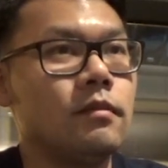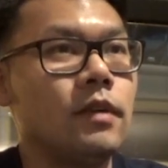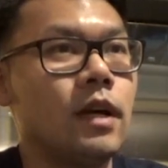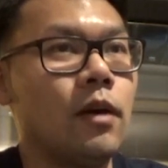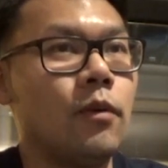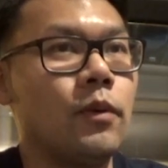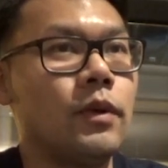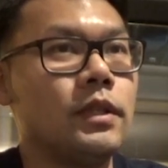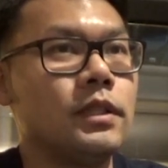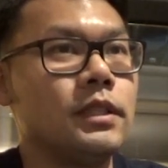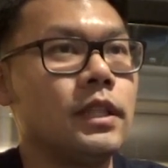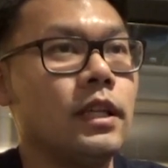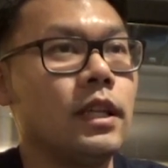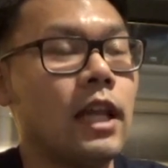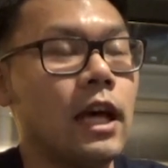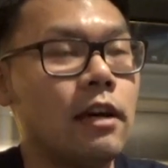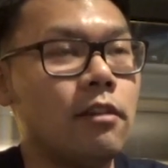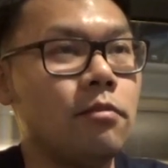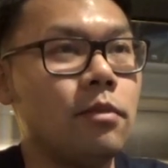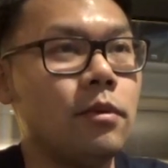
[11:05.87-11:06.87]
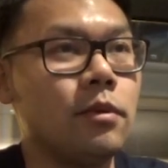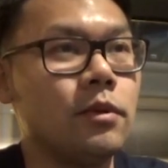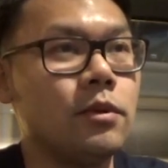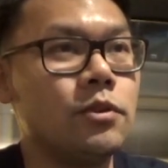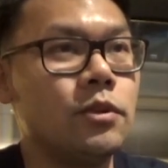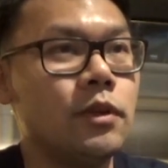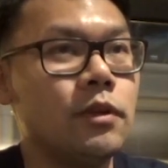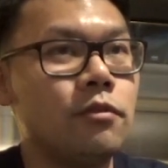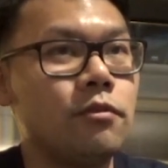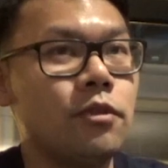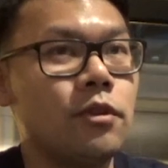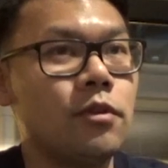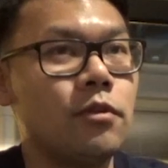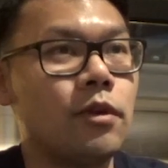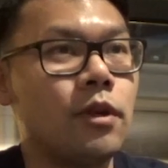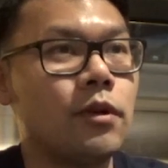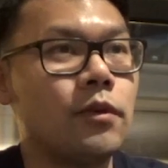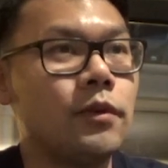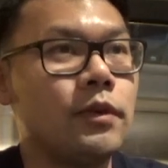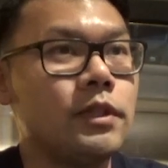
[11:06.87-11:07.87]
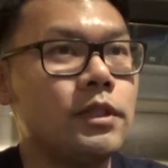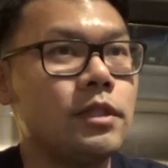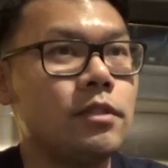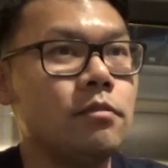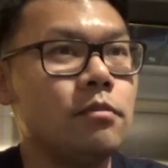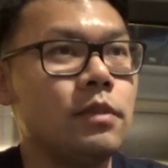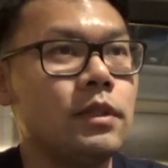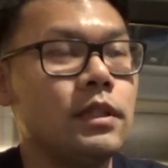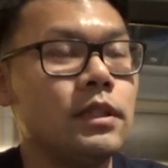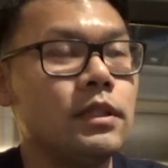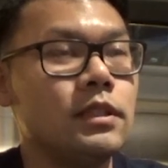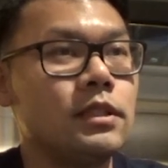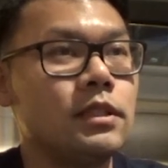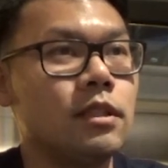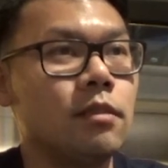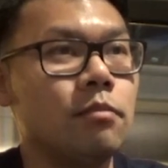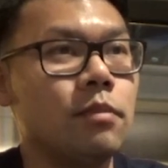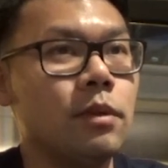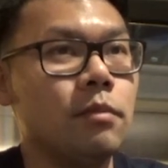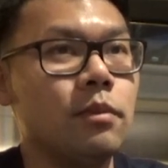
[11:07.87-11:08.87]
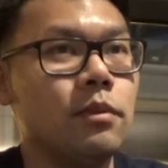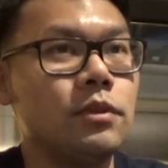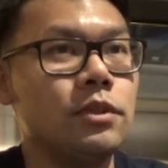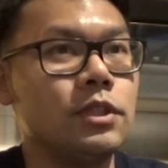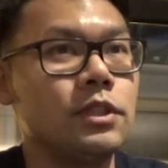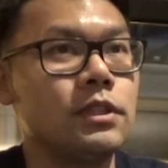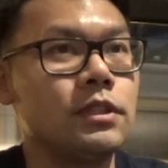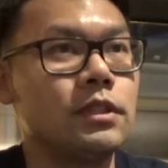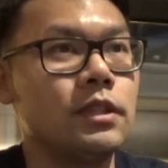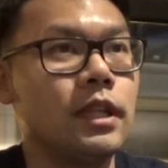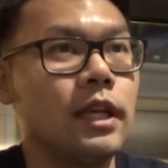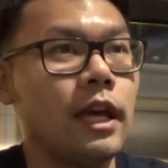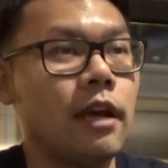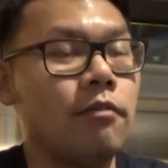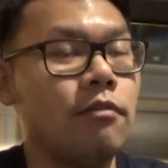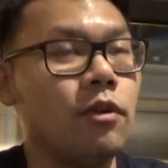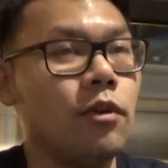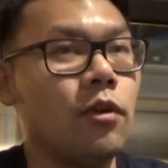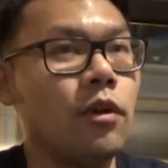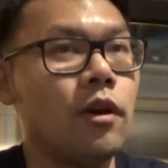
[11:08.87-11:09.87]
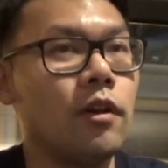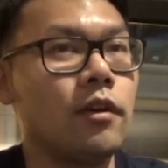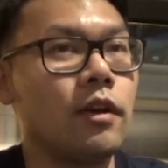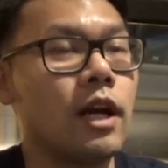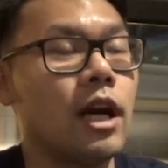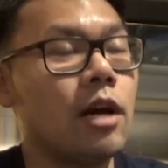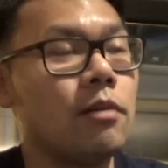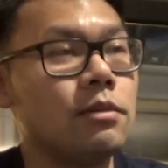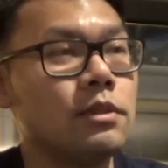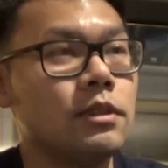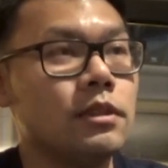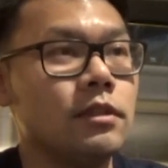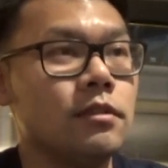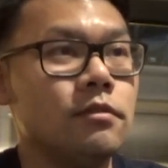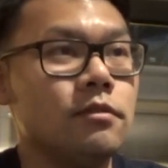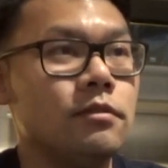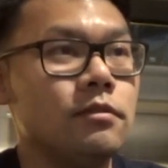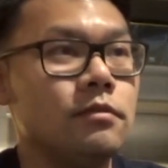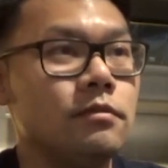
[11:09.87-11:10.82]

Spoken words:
I wouldn't say a lot of people join for the wrong reason, but some people just have no other option of